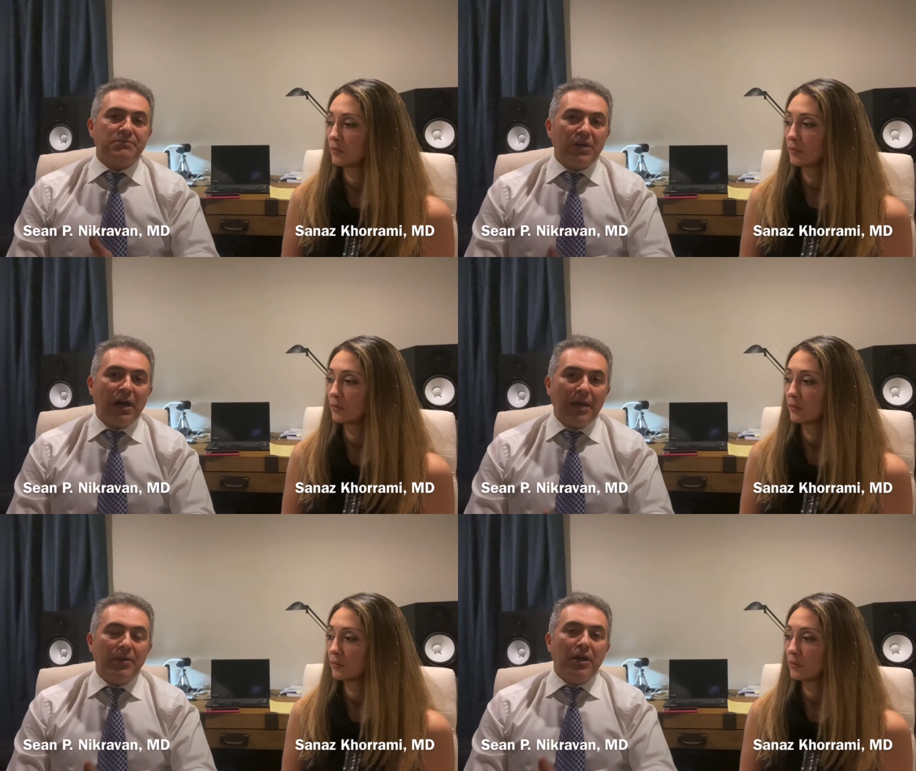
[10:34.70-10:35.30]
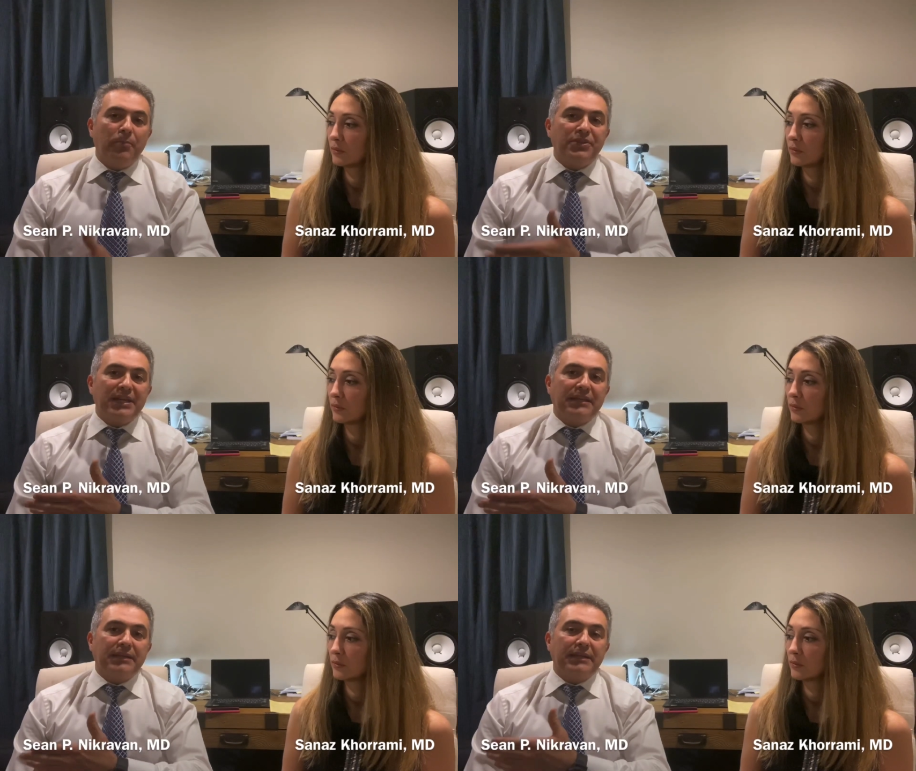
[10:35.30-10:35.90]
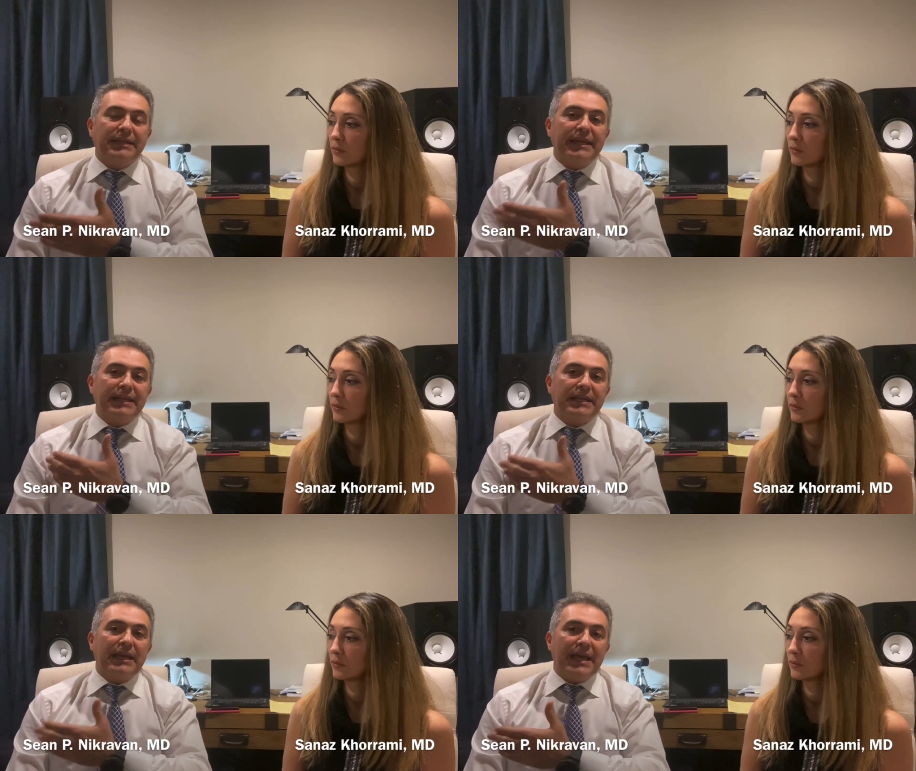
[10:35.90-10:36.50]
Speaker 1: time, protect
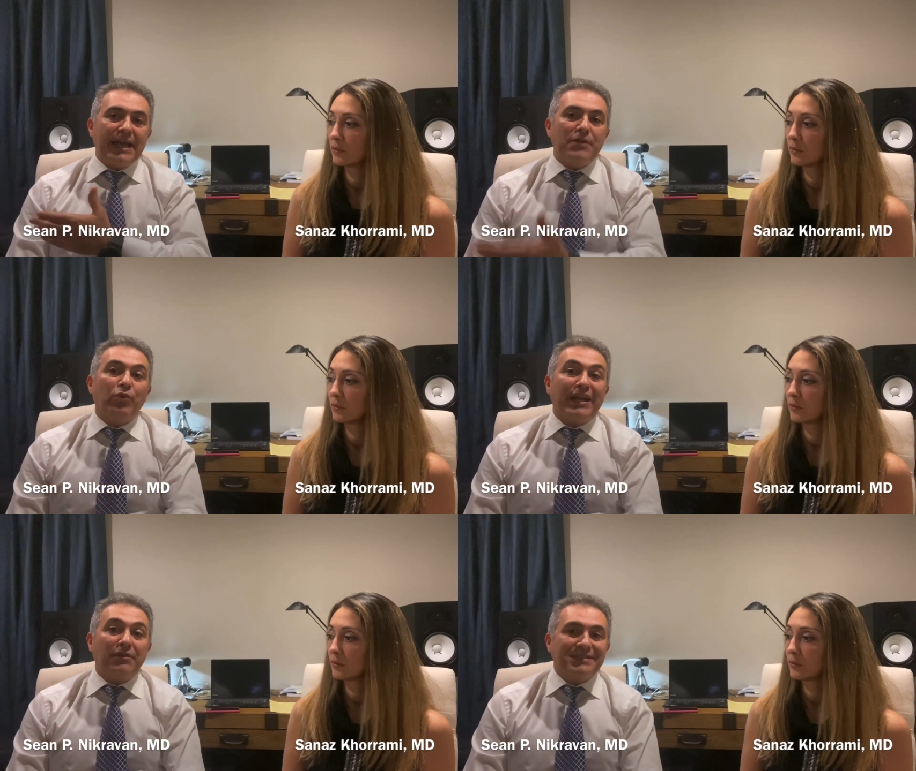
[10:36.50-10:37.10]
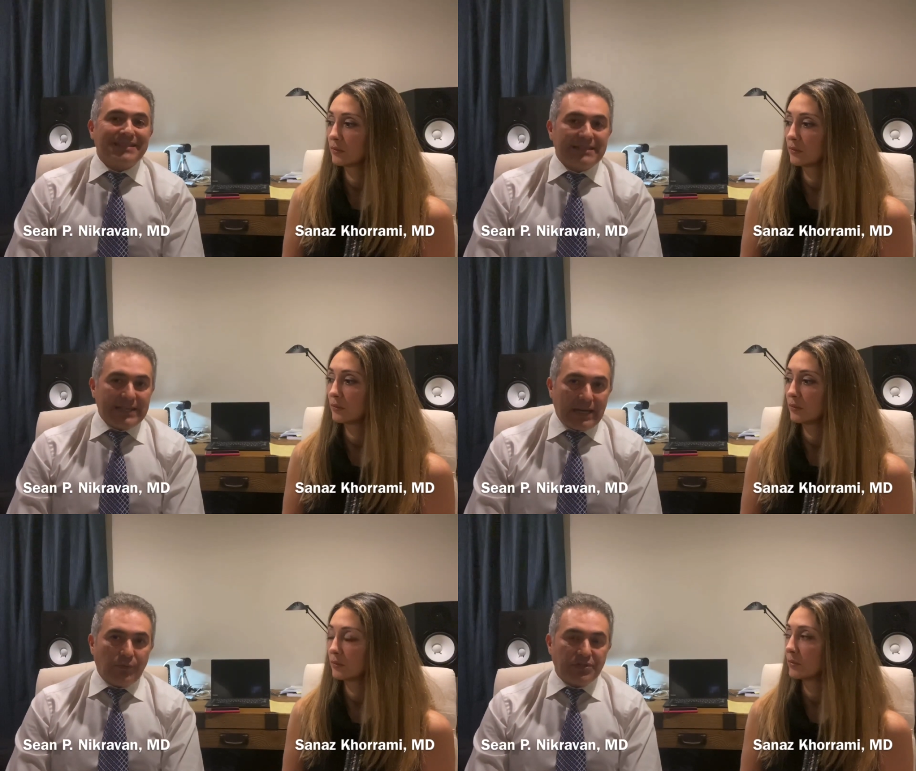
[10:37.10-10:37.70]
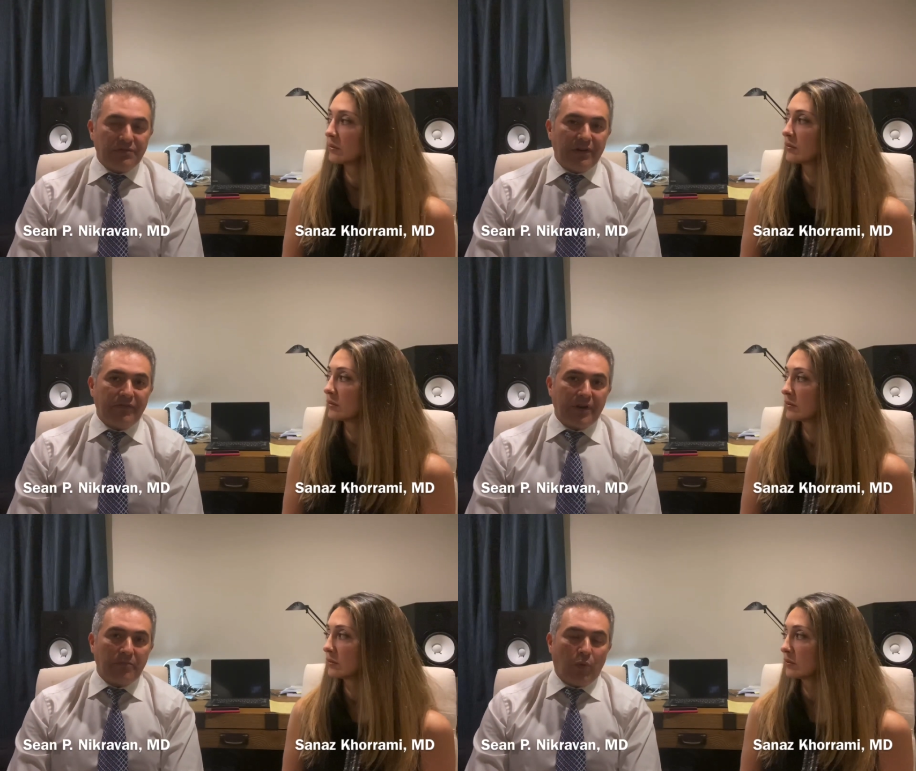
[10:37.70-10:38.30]
getting anyone else sick, which is very,
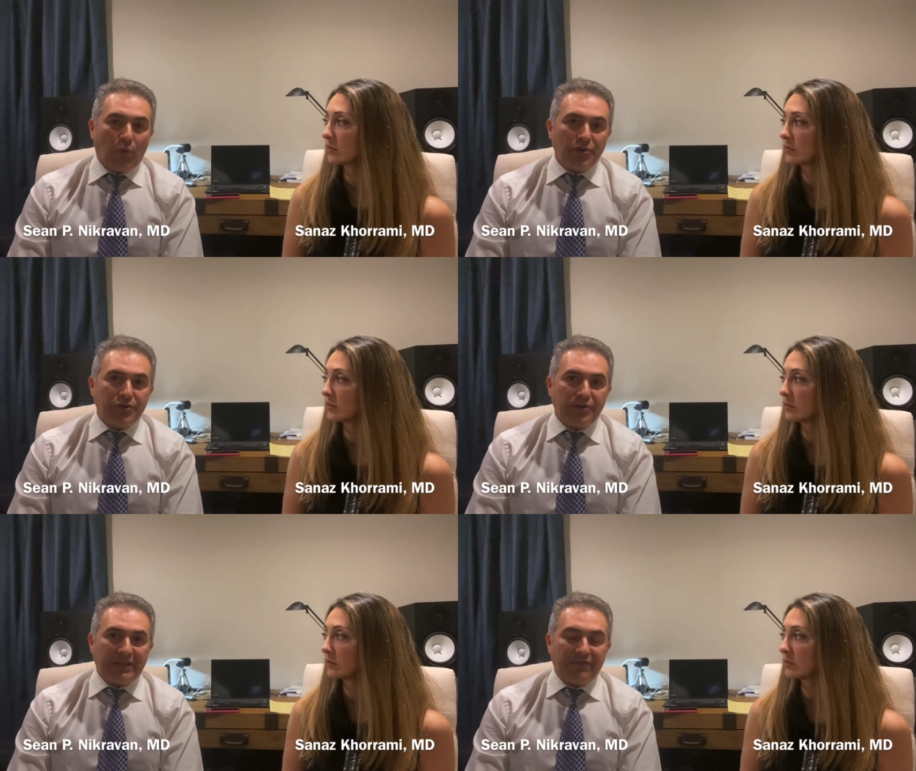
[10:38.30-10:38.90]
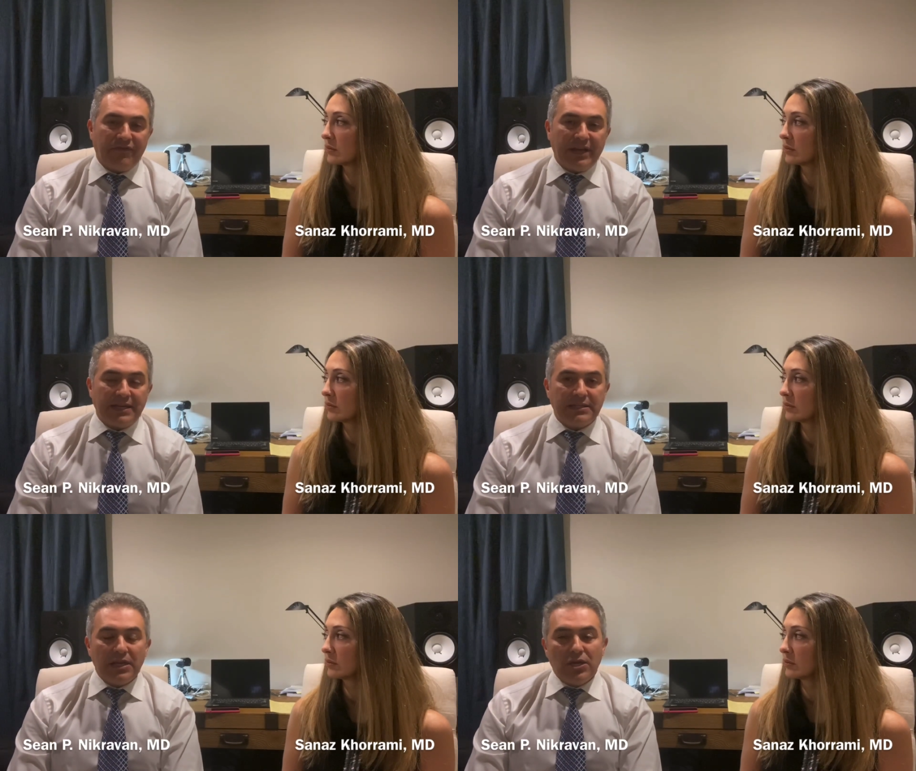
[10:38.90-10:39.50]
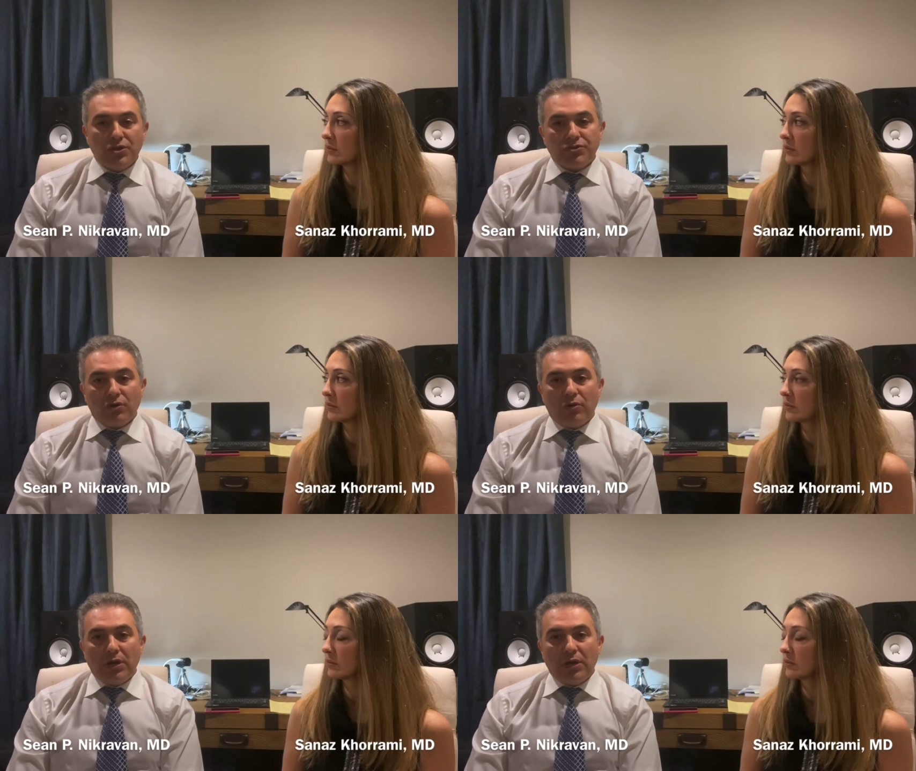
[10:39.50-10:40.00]
very important during that phase. So